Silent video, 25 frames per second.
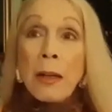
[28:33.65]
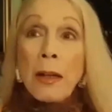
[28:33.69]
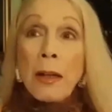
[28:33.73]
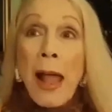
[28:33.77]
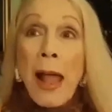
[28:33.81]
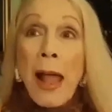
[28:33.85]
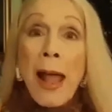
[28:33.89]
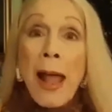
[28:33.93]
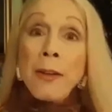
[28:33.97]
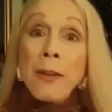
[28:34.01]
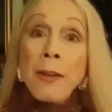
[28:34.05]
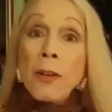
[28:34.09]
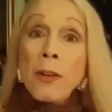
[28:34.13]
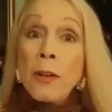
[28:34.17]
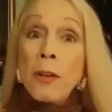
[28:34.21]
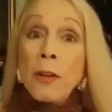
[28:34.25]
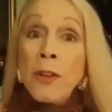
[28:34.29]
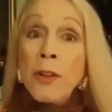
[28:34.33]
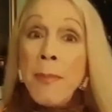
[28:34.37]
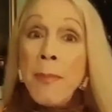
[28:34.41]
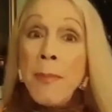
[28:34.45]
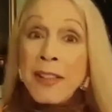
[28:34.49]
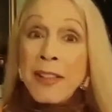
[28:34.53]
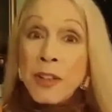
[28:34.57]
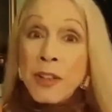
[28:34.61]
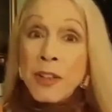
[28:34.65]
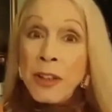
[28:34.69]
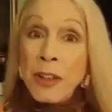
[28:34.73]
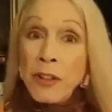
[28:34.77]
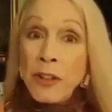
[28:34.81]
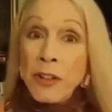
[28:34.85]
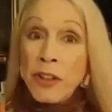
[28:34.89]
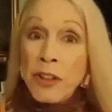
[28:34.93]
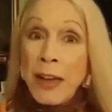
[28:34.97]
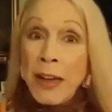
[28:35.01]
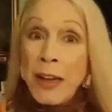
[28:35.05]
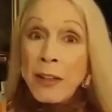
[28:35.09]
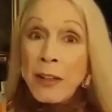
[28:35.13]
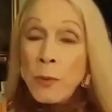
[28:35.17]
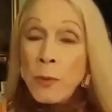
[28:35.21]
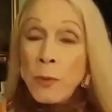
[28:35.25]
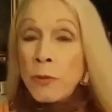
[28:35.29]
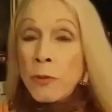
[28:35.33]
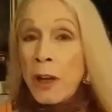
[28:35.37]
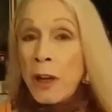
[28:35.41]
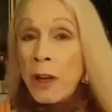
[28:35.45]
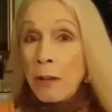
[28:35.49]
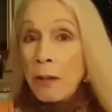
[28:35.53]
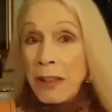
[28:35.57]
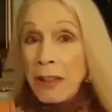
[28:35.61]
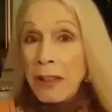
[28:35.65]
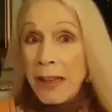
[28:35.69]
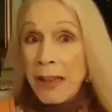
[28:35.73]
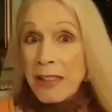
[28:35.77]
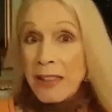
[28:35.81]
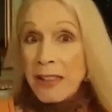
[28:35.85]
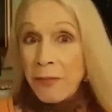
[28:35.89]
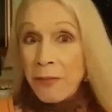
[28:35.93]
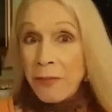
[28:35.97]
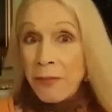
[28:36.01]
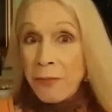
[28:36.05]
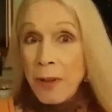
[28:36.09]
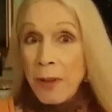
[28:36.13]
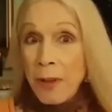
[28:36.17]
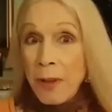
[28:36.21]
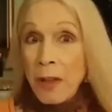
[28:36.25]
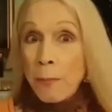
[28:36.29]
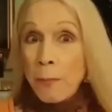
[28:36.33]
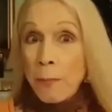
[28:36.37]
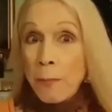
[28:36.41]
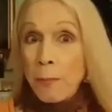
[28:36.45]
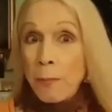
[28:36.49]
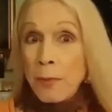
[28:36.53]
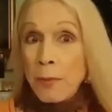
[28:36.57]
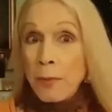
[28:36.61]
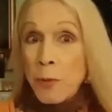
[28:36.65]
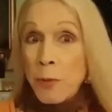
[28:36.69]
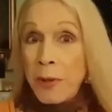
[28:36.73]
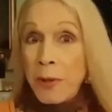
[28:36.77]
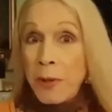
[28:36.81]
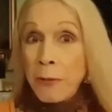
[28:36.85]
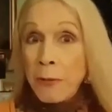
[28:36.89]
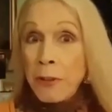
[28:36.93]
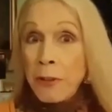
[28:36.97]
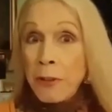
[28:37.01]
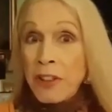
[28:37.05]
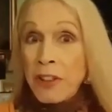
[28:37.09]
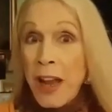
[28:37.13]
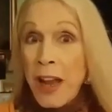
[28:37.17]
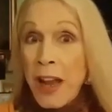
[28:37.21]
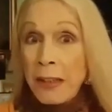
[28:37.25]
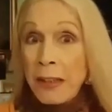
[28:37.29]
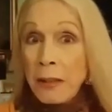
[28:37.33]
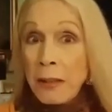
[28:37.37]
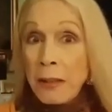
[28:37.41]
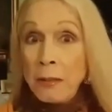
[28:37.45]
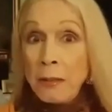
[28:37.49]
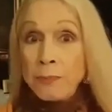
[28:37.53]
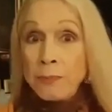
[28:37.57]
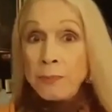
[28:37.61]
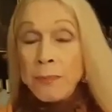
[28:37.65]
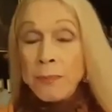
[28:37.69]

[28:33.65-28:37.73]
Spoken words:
and the masculine gender was regarded as the superior gender,